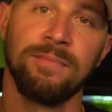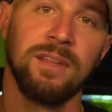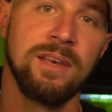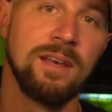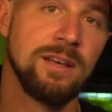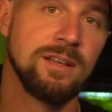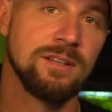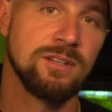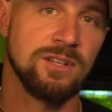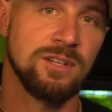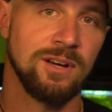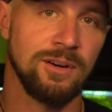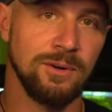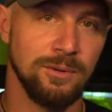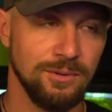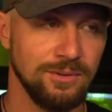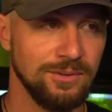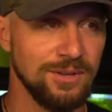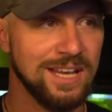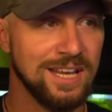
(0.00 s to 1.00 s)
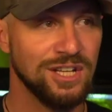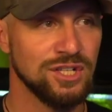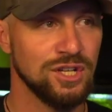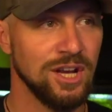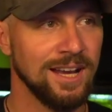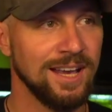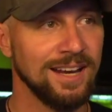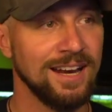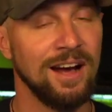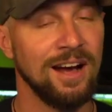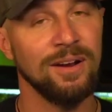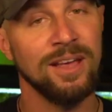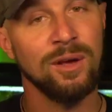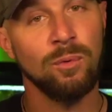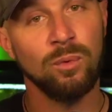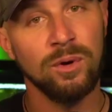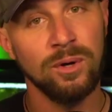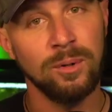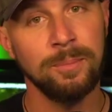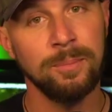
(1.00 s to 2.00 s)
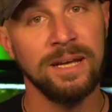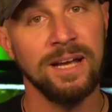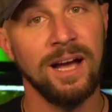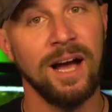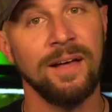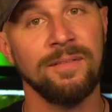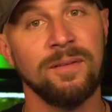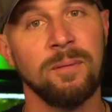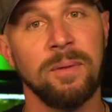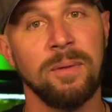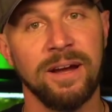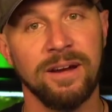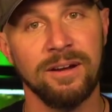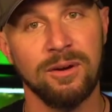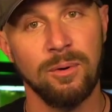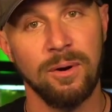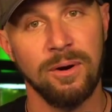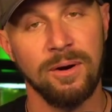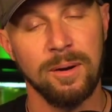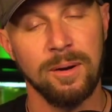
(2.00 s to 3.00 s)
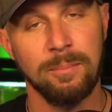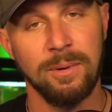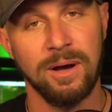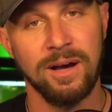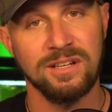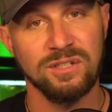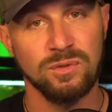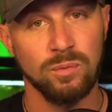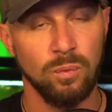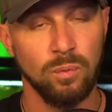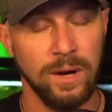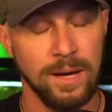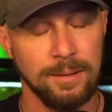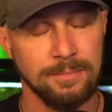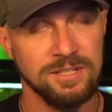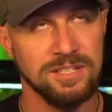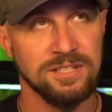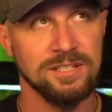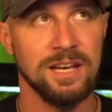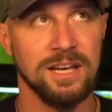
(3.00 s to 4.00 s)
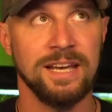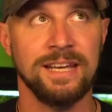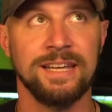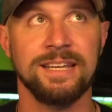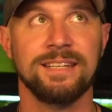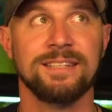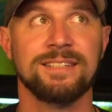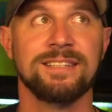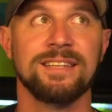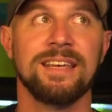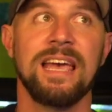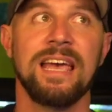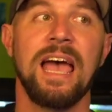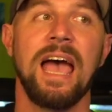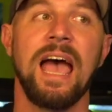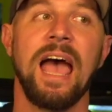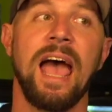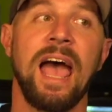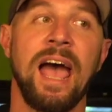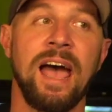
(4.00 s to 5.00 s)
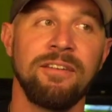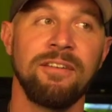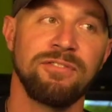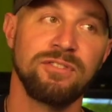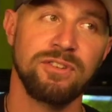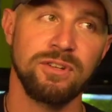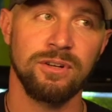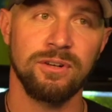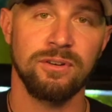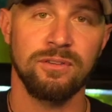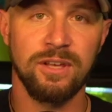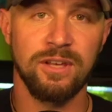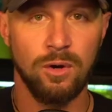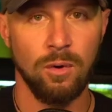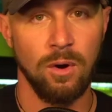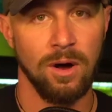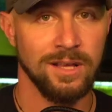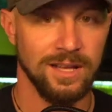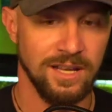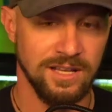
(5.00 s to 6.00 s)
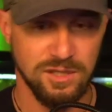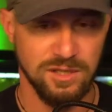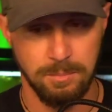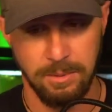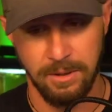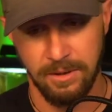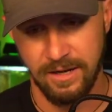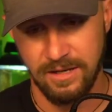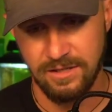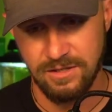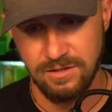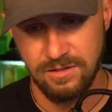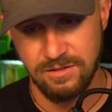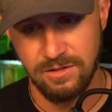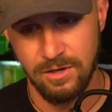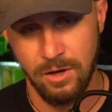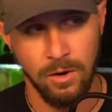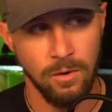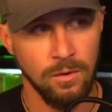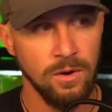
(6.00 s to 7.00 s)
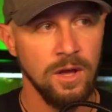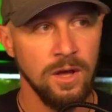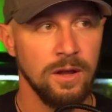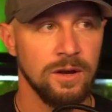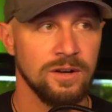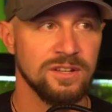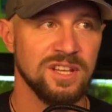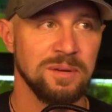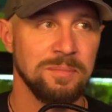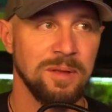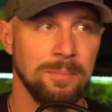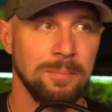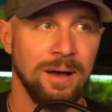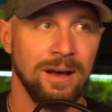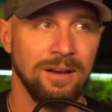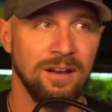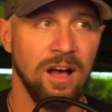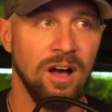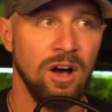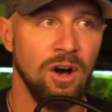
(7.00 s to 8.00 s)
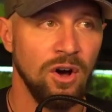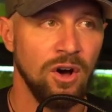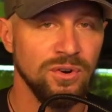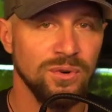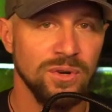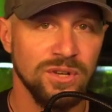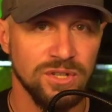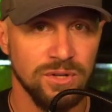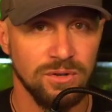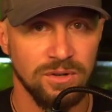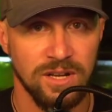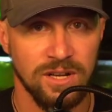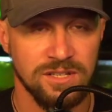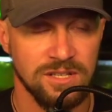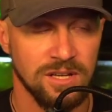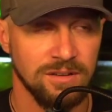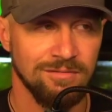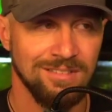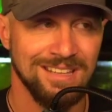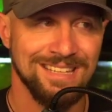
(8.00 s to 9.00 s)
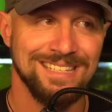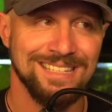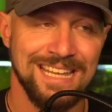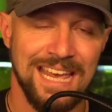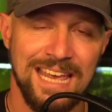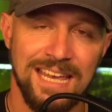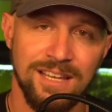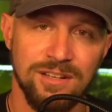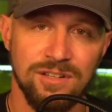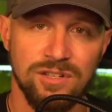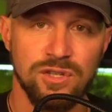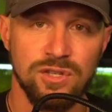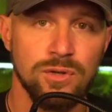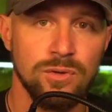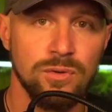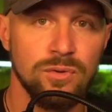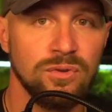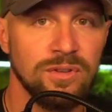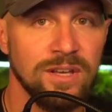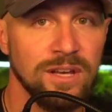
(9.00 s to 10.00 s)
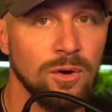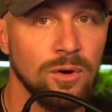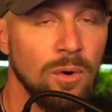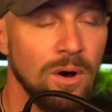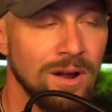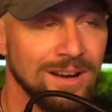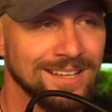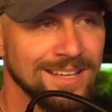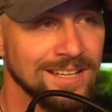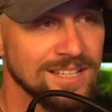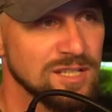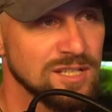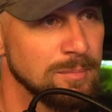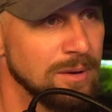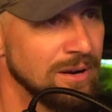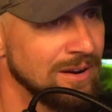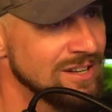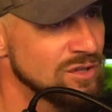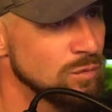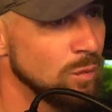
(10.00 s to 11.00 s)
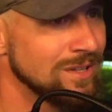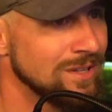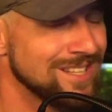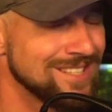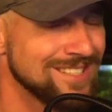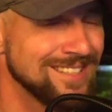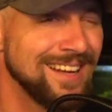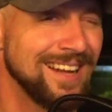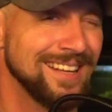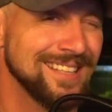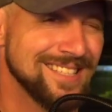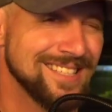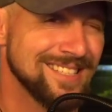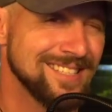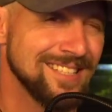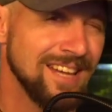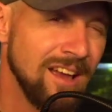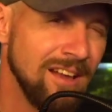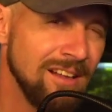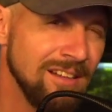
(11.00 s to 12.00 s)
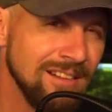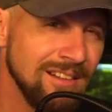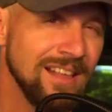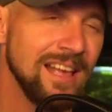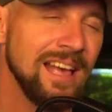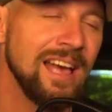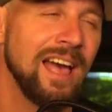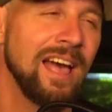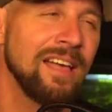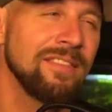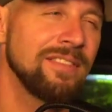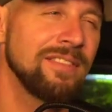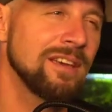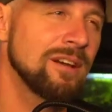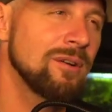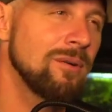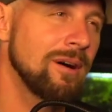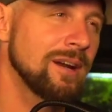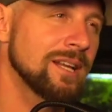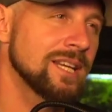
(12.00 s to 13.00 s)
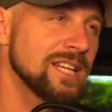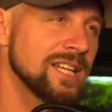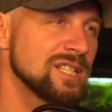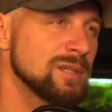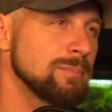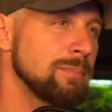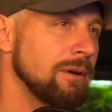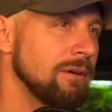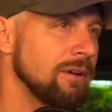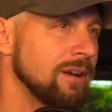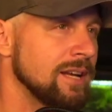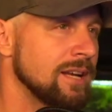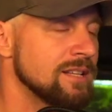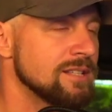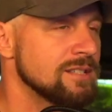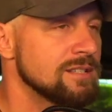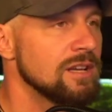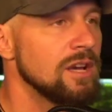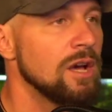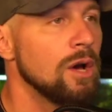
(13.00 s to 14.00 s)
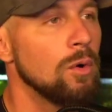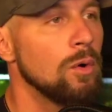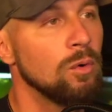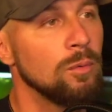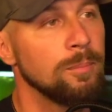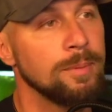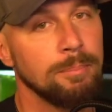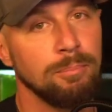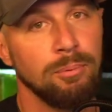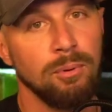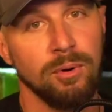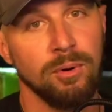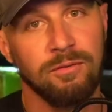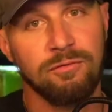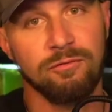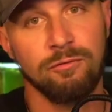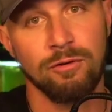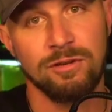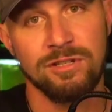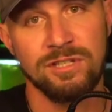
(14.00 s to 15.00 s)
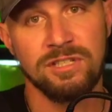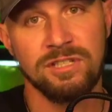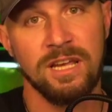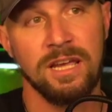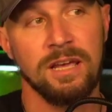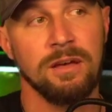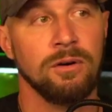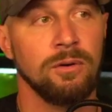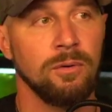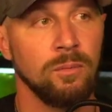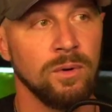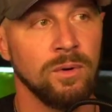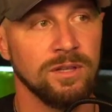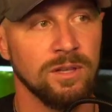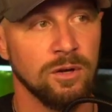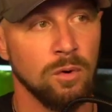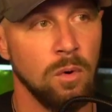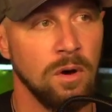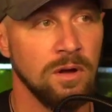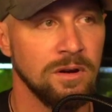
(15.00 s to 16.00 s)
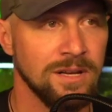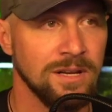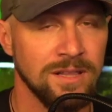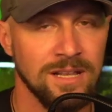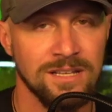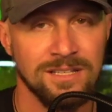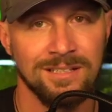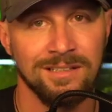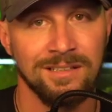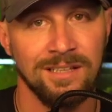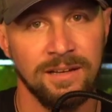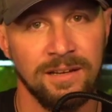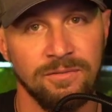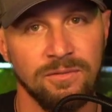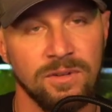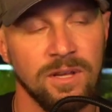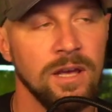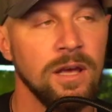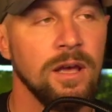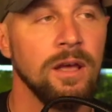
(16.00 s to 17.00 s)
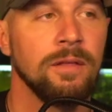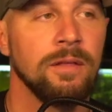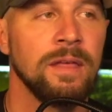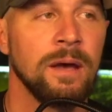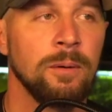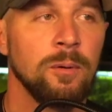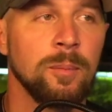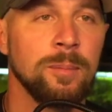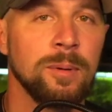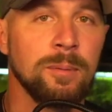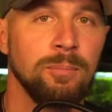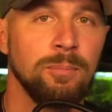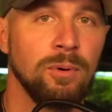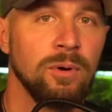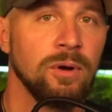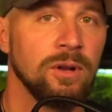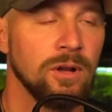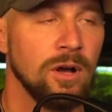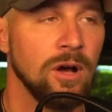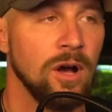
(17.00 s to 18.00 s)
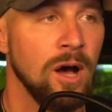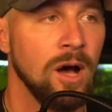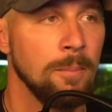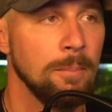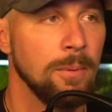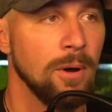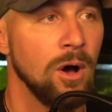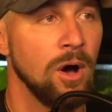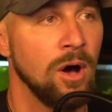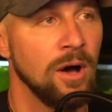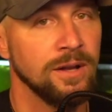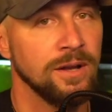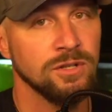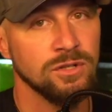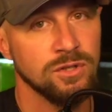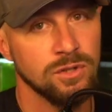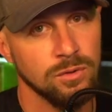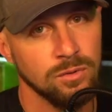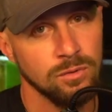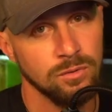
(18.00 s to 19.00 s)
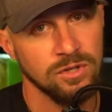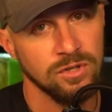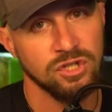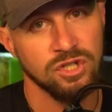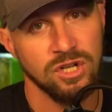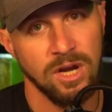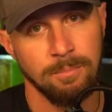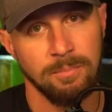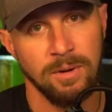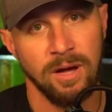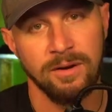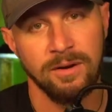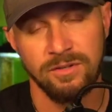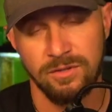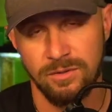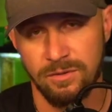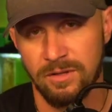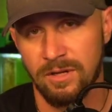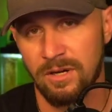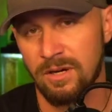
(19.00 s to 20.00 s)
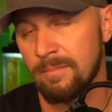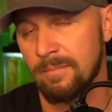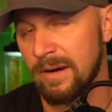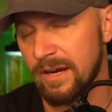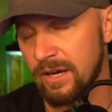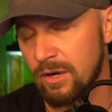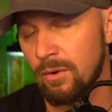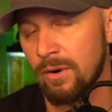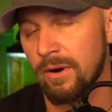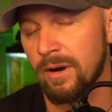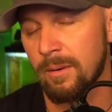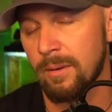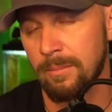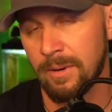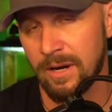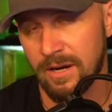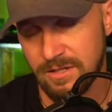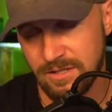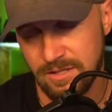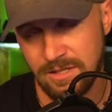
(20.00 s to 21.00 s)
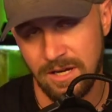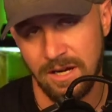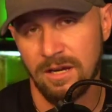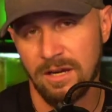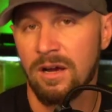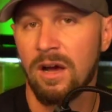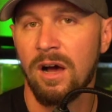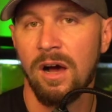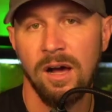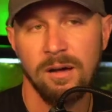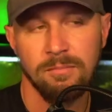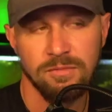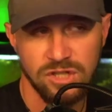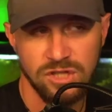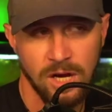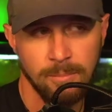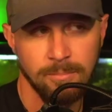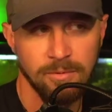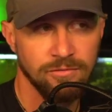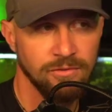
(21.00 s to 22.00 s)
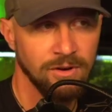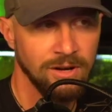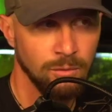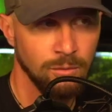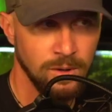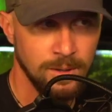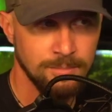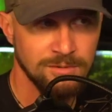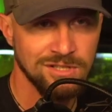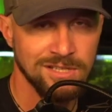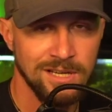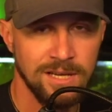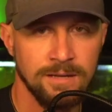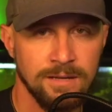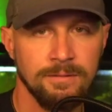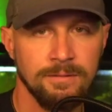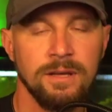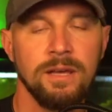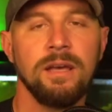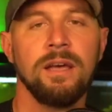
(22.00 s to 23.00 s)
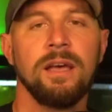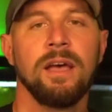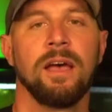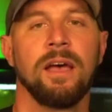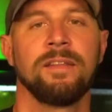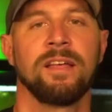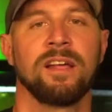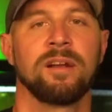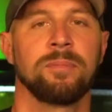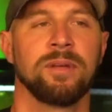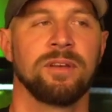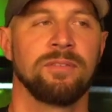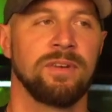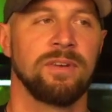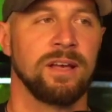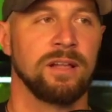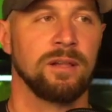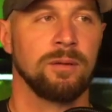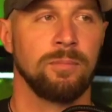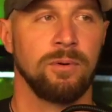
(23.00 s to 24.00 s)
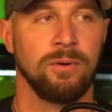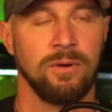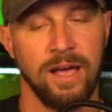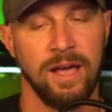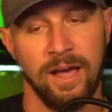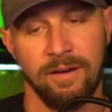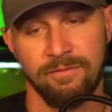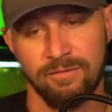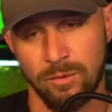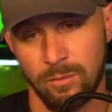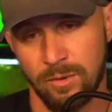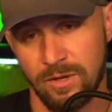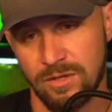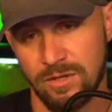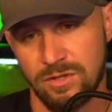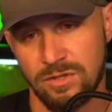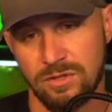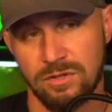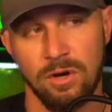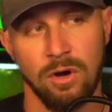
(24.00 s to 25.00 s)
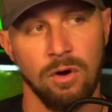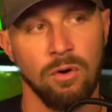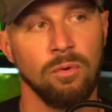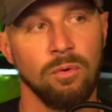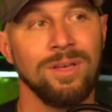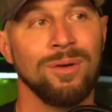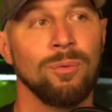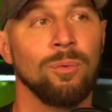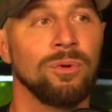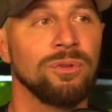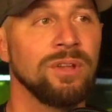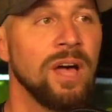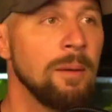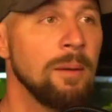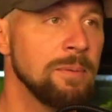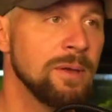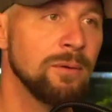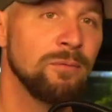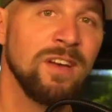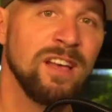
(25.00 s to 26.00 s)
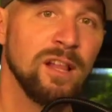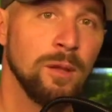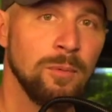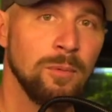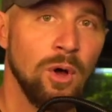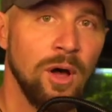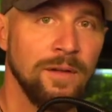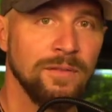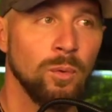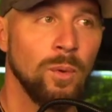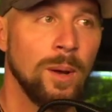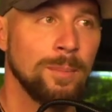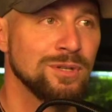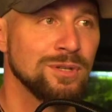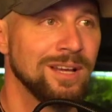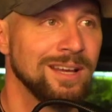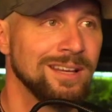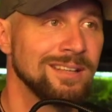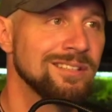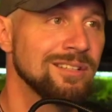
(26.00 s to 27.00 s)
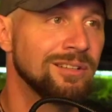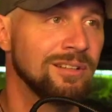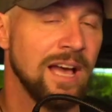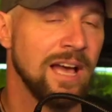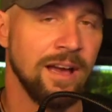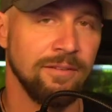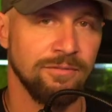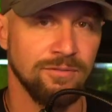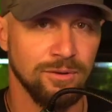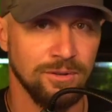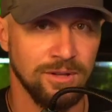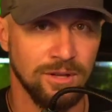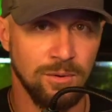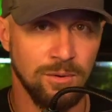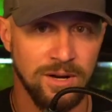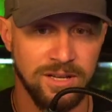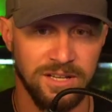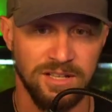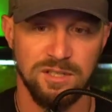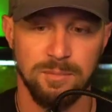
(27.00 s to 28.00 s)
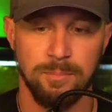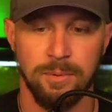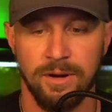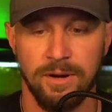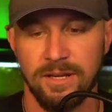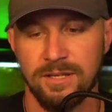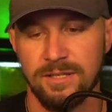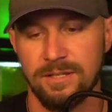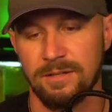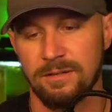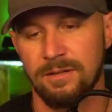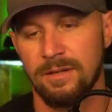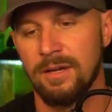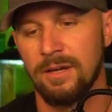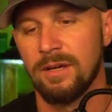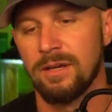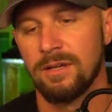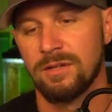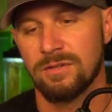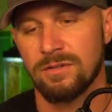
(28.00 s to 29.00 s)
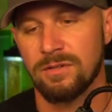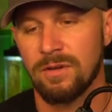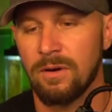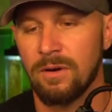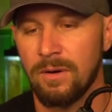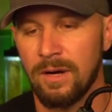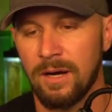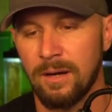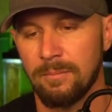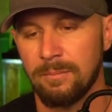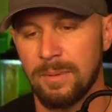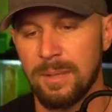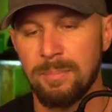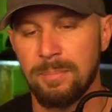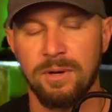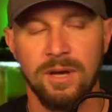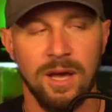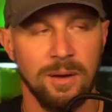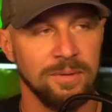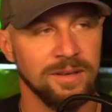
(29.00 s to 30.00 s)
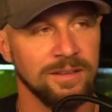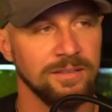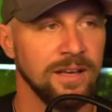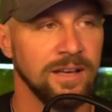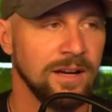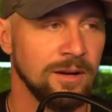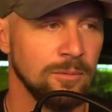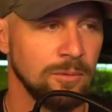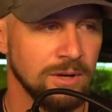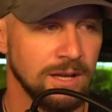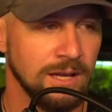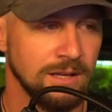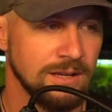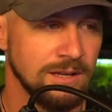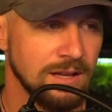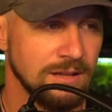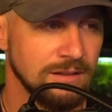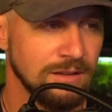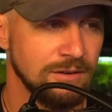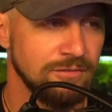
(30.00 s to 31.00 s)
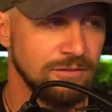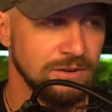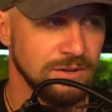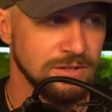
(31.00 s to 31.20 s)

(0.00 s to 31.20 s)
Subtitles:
So you can check it out. It will be on the My Aquarium Box website after the Aquatic Experience. So there's going to be about 100 units of this taken to the Aquatic Experience. What does not sell at the Aquatic Experience will be put for sale. What the quantity that's left, that will be put up onto the shop, onto their myaquariumbox.com Shopify website, and that'll be available afterwards. So it will not be available on the website until after the Aquatic Experience. So people coming there will get their first